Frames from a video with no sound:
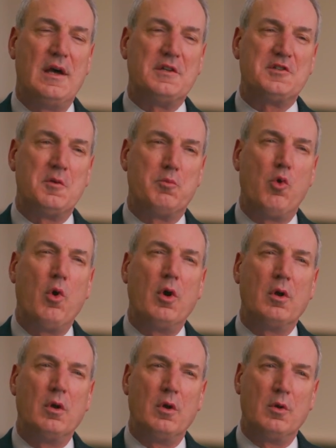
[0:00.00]

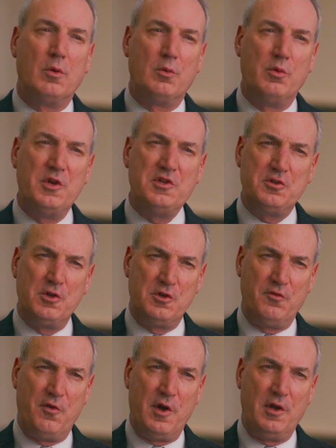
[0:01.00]
support
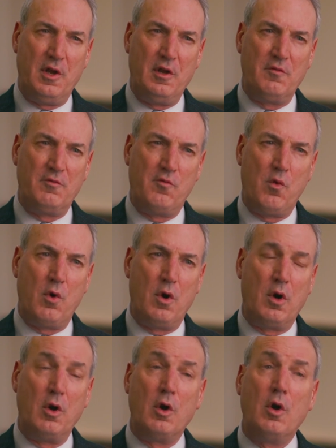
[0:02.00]
research funding for